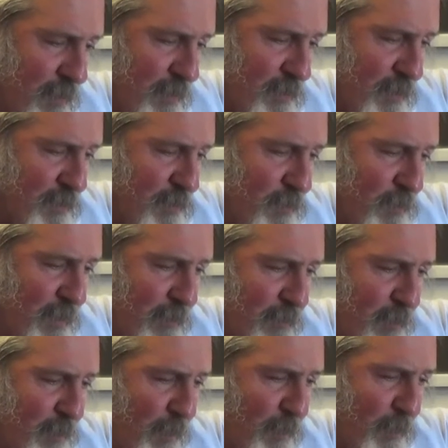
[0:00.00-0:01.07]
I said, do you not
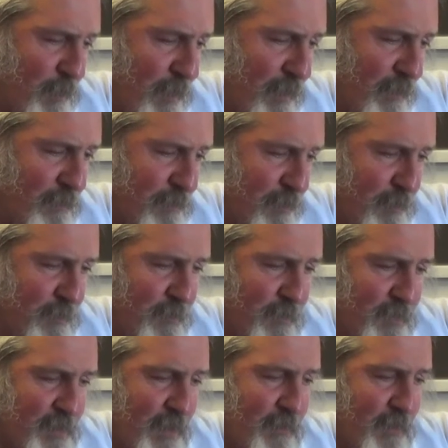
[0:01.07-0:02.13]
remember me from
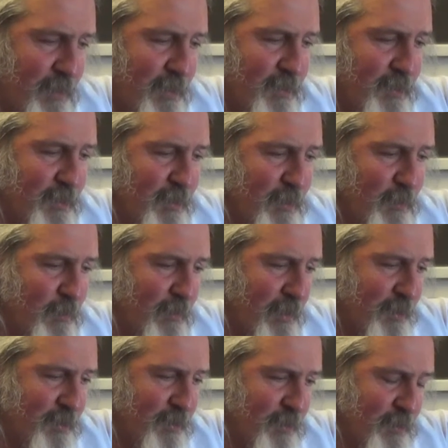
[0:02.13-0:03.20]
seven years ago when I
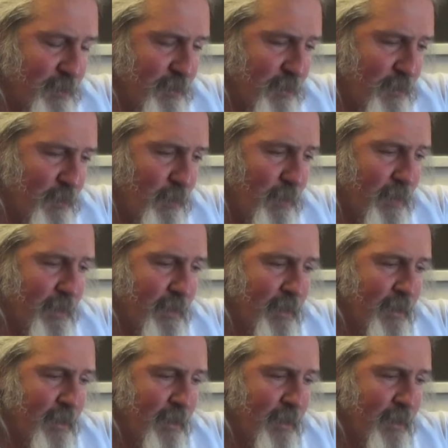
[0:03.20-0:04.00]
stood in your court